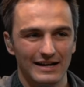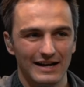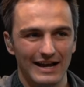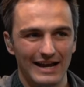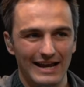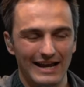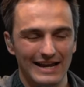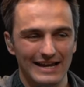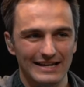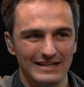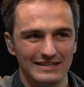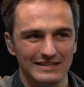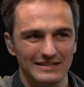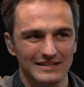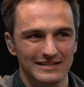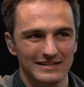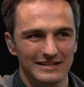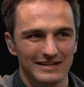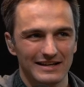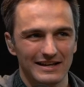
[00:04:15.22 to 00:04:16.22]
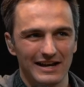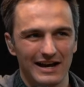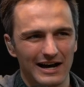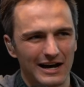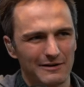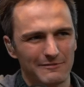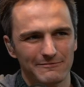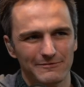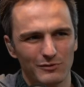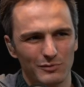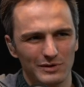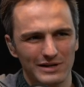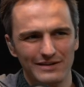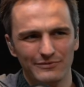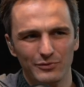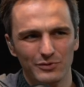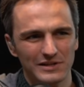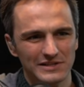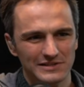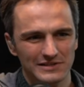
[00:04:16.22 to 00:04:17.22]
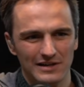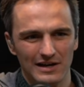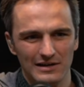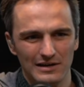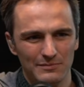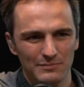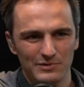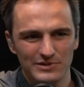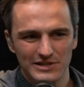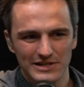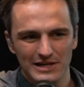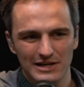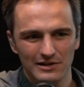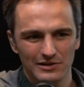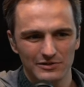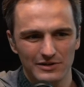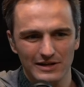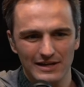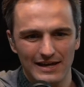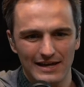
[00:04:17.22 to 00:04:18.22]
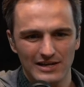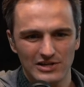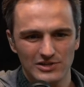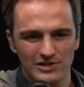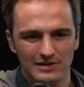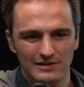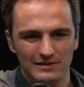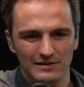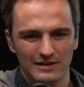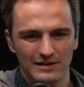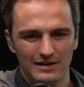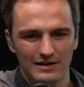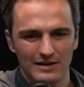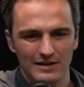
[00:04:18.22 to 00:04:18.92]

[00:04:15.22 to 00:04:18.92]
And uh, for whatever reason, on a particular occasion,